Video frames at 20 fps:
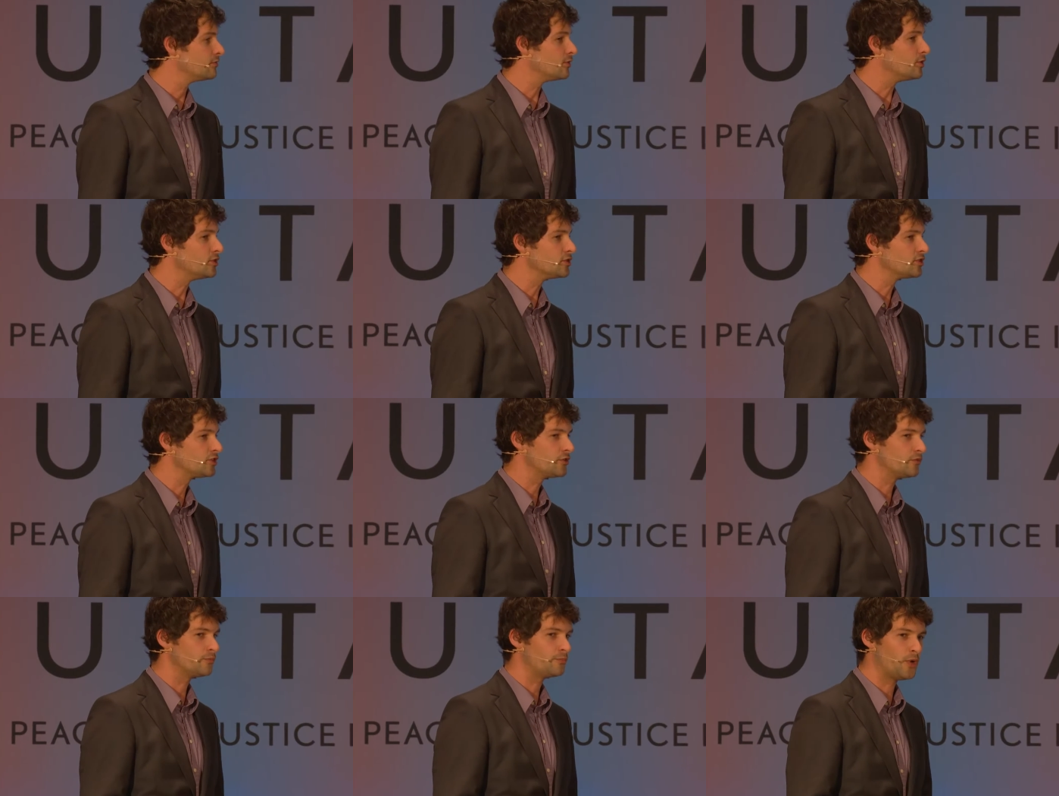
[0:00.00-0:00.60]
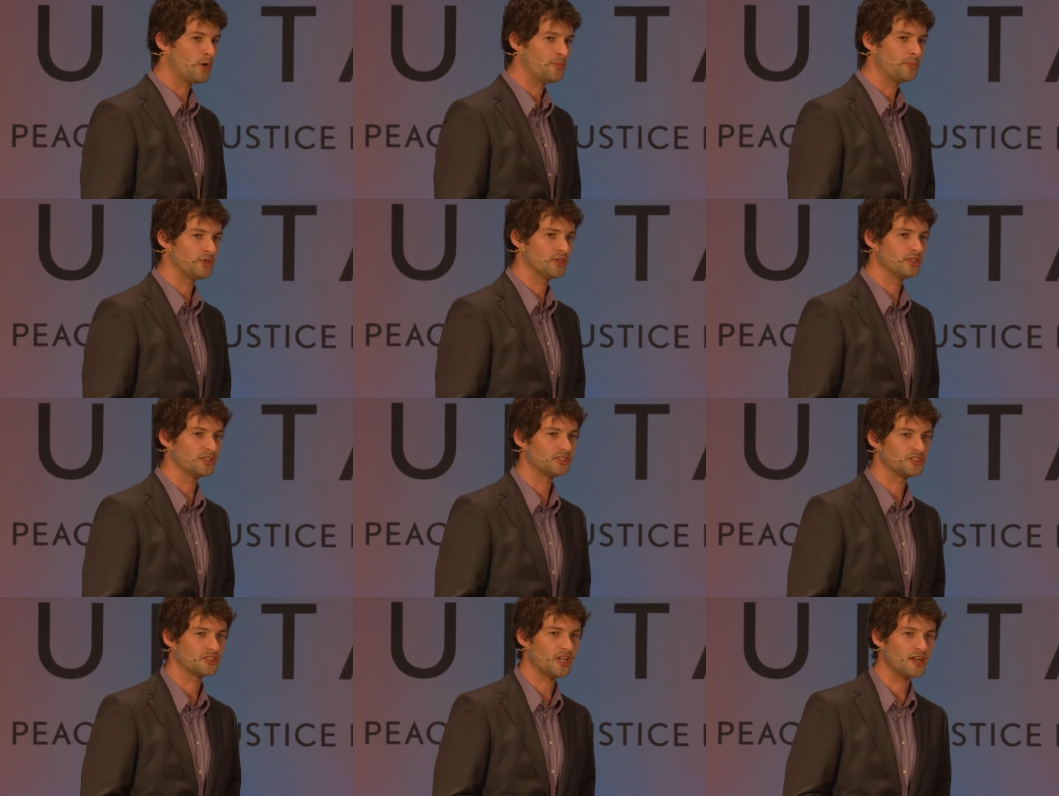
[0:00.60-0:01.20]
also
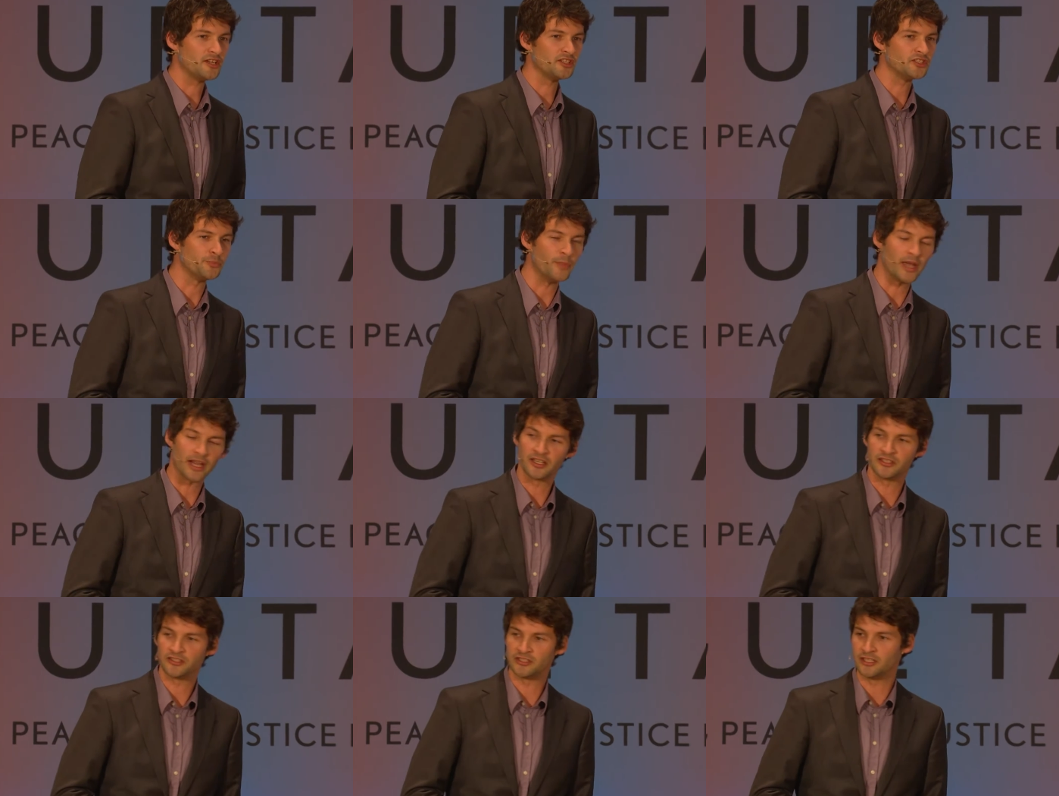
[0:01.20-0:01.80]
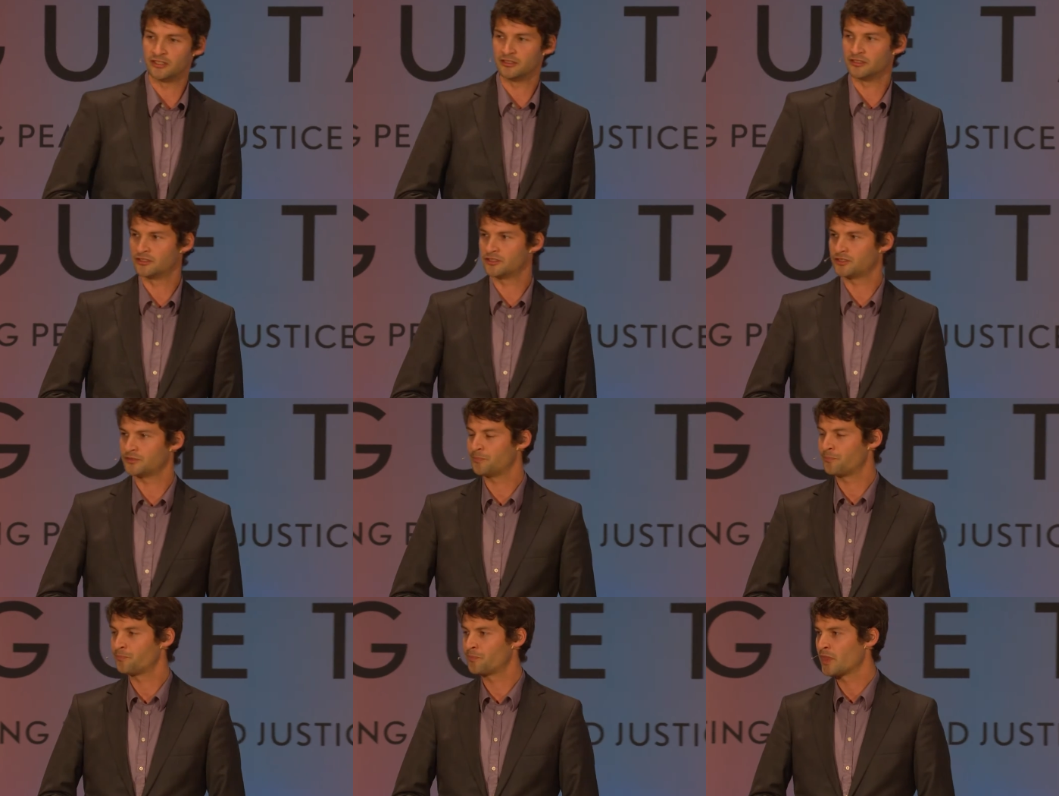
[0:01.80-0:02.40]
popular science
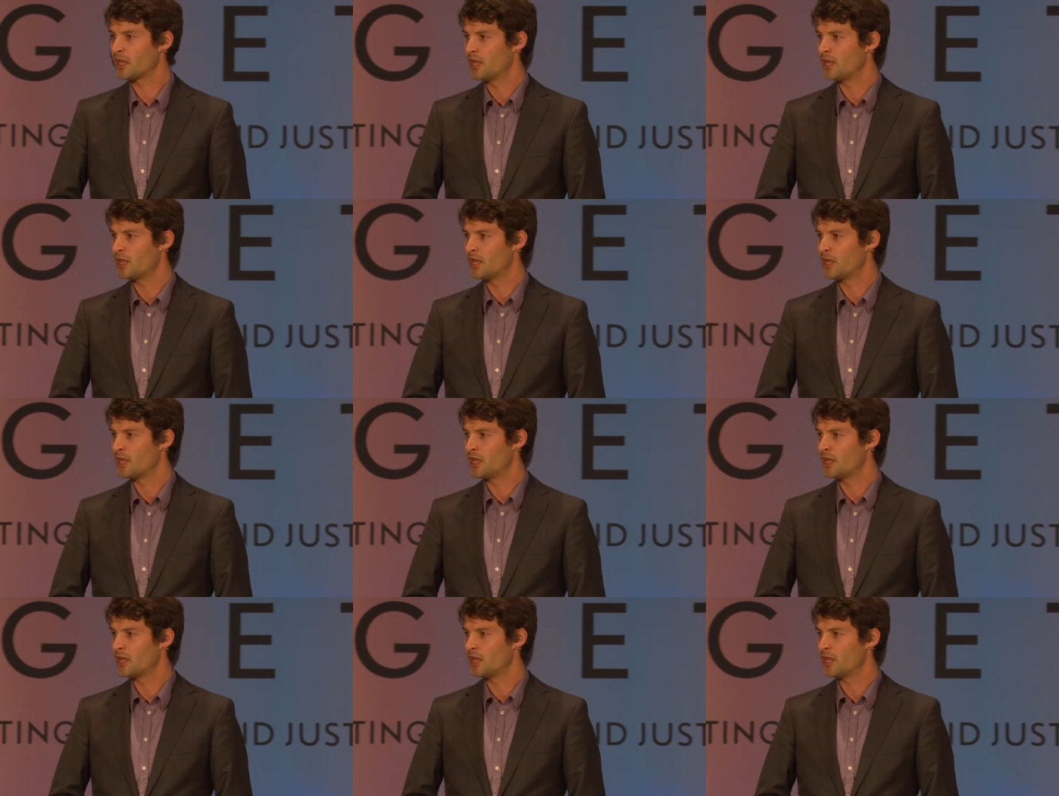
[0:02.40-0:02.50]
magazines.